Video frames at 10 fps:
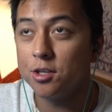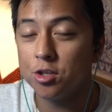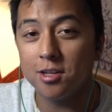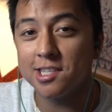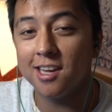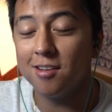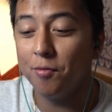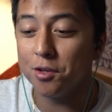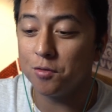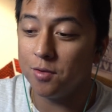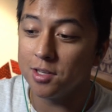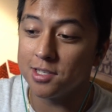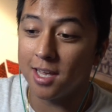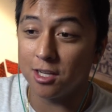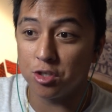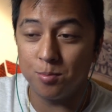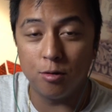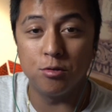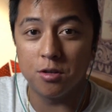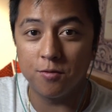Sean said, this feels like it's
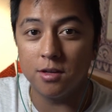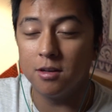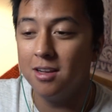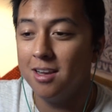supposed to feel.